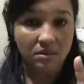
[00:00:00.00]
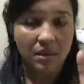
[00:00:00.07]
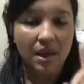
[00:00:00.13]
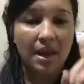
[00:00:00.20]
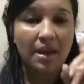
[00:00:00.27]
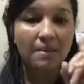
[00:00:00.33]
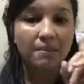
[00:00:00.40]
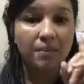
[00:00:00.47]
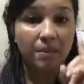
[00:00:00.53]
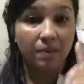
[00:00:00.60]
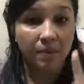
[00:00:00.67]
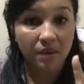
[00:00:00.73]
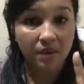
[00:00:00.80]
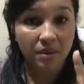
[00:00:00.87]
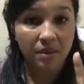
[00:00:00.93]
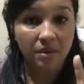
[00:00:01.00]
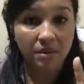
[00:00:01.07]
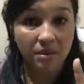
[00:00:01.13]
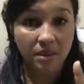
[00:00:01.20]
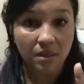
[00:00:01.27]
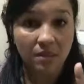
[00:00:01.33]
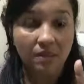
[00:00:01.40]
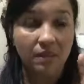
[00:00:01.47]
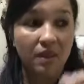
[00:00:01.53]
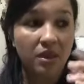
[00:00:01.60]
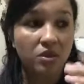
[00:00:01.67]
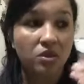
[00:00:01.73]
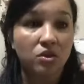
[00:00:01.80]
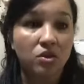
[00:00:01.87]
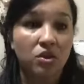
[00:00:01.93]
and prepare themselves. They
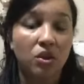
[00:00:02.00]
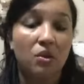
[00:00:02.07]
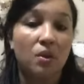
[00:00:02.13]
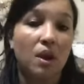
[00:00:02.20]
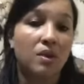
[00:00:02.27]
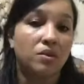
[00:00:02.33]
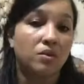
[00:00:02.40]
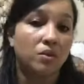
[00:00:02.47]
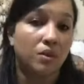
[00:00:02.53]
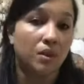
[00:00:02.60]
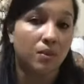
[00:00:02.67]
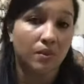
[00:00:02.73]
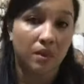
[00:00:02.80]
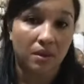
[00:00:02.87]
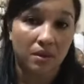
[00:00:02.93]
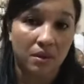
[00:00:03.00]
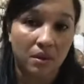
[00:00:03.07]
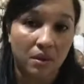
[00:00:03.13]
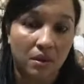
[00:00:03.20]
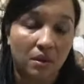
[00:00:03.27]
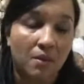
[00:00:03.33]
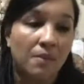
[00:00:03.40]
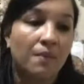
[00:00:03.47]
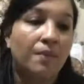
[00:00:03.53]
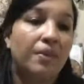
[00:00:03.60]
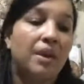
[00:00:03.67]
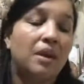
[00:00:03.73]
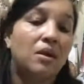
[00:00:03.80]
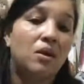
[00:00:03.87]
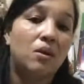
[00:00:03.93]
just know how to deal with it.
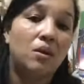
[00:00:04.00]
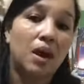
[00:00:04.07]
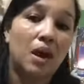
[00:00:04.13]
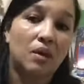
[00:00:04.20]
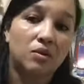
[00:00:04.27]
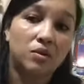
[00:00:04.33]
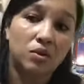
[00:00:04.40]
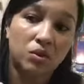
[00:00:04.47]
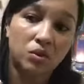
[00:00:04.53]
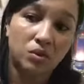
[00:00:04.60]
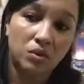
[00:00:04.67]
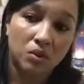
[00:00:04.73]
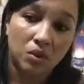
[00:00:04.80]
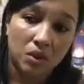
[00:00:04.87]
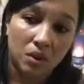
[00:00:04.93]
They know how to